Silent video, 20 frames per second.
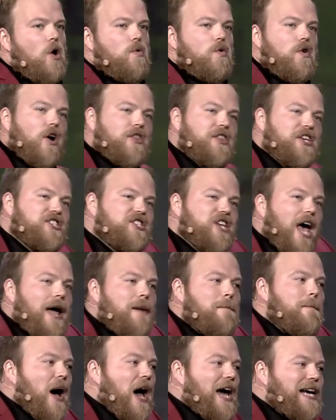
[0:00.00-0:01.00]
We're on the
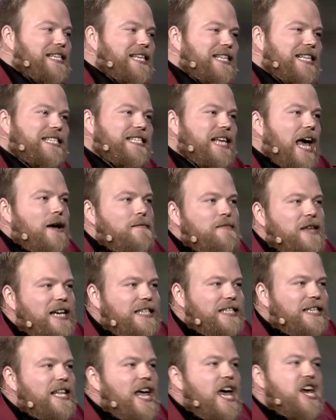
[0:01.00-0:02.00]
same bike to the same
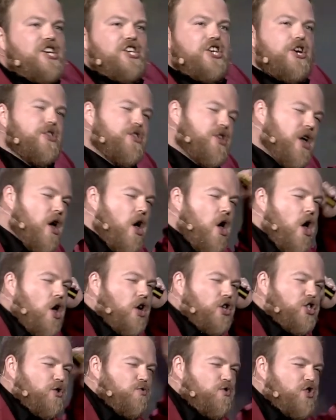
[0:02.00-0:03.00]
destination,
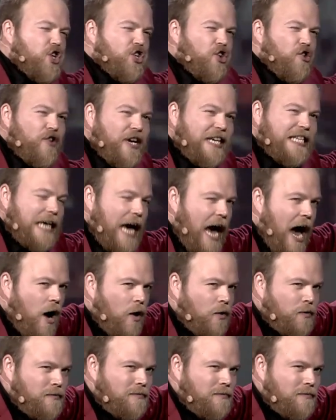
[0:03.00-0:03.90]
Do Goodery Town.